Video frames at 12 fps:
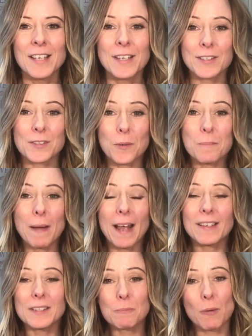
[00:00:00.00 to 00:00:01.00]
So I'm back
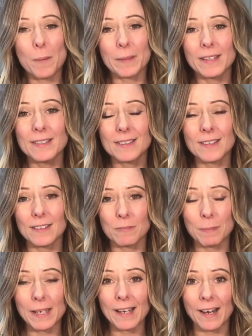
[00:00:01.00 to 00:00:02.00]
as promised. I've
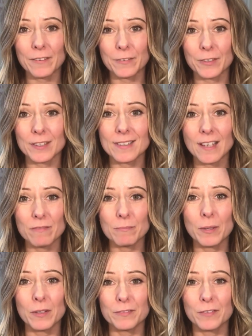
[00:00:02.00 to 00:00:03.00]
been out for a
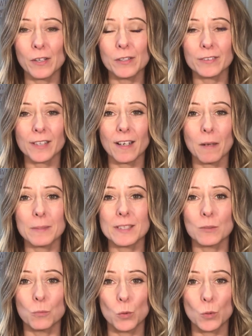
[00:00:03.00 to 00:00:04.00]
7.5 kilometre
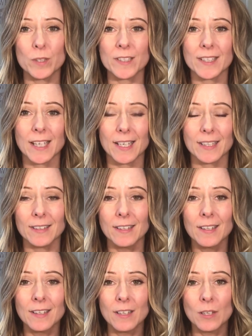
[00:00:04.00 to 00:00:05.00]
walk today
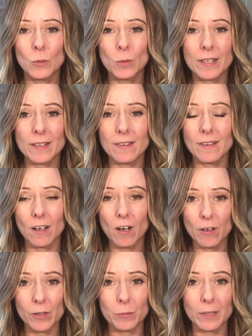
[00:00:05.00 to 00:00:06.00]
with
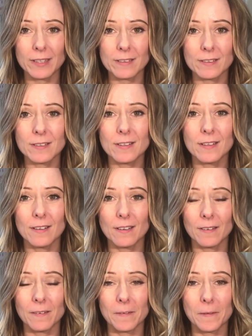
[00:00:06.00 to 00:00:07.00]
high winds.
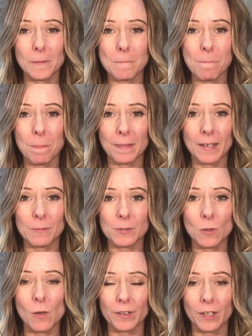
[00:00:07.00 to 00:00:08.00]
It was
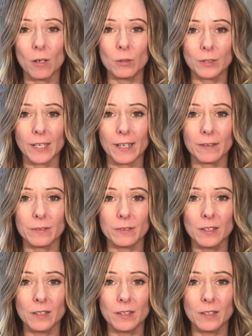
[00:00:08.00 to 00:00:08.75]
quite cold out.